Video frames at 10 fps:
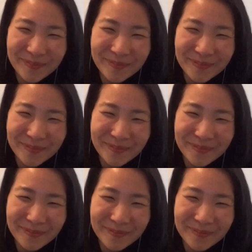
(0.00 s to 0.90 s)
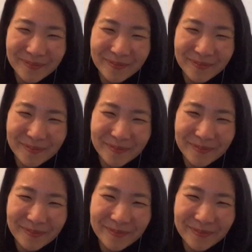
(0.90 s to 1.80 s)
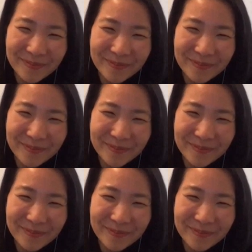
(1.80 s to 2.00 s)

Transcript: This person isn't speaking.